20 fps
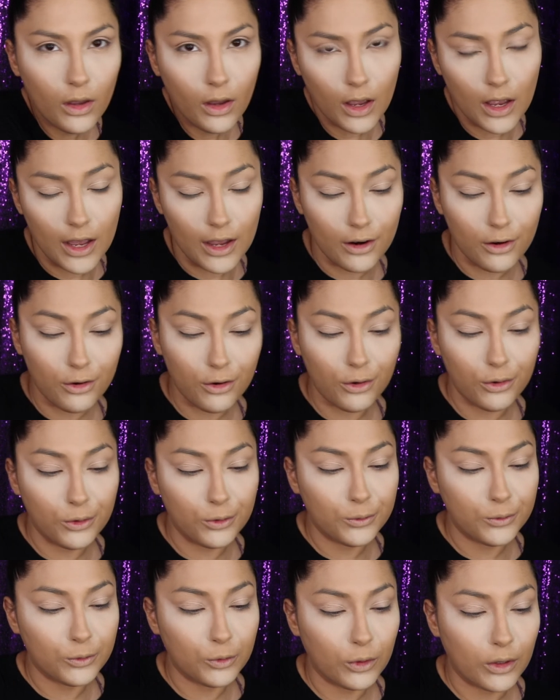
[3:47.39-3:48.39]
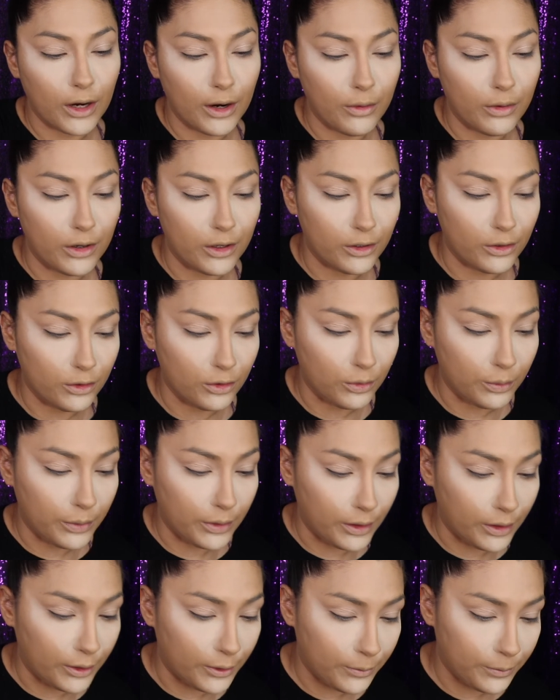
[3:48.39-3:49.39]
I don't know what I want to do,
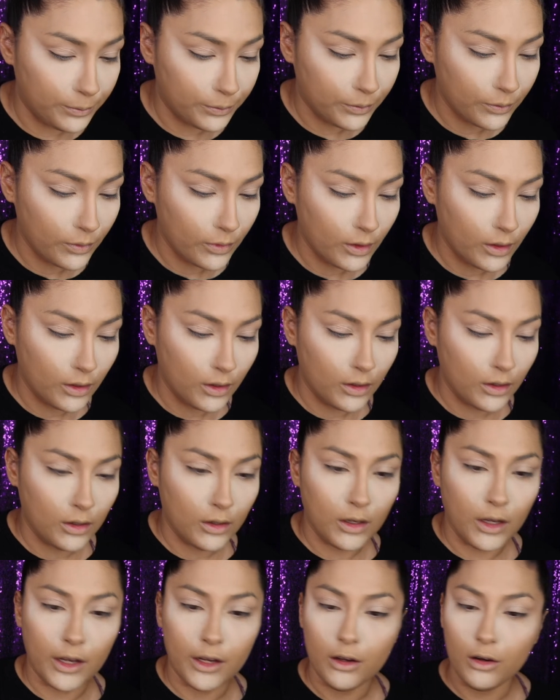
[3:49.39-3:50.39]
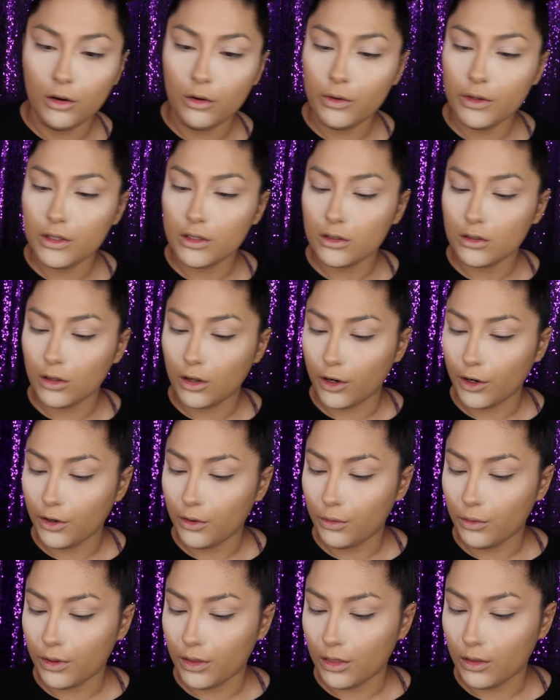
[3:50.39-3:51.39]
but I always start
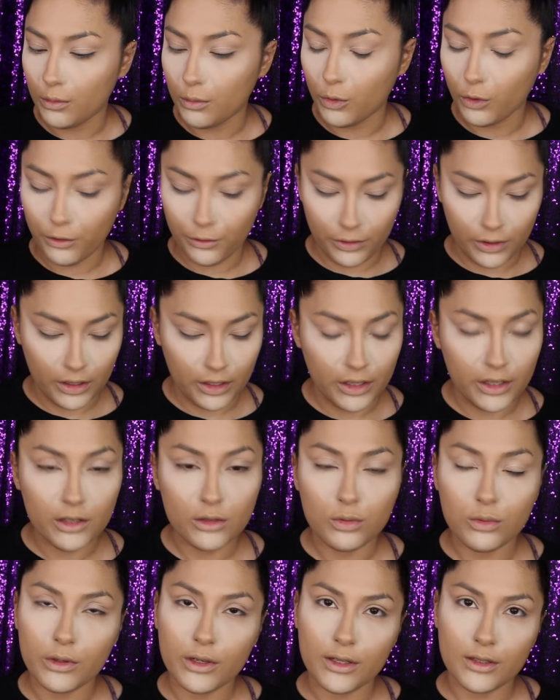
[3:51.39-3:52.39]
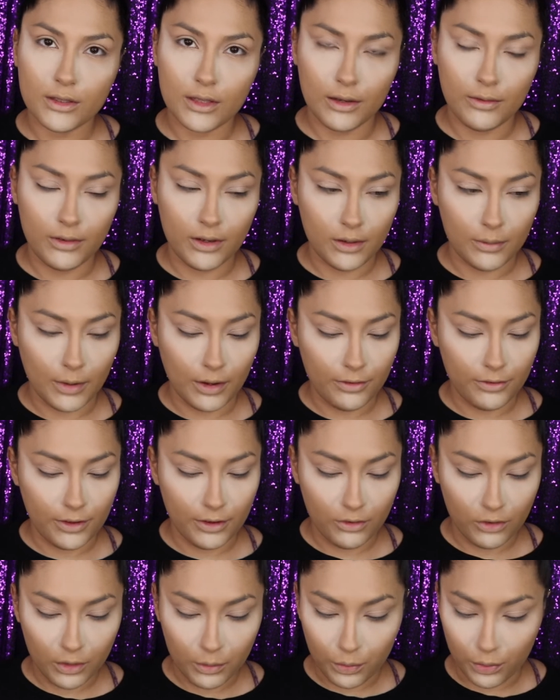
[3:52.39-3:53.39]
with the Morphe E27, my
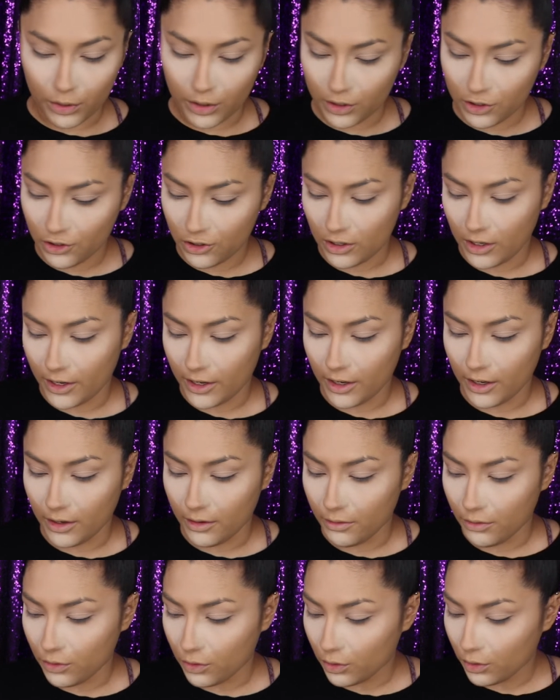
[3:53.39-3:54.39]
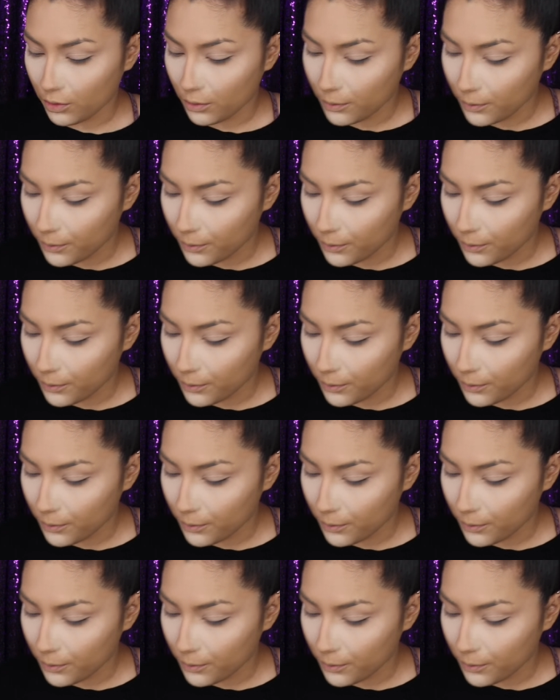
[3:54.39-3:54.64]
favorite brush like ever.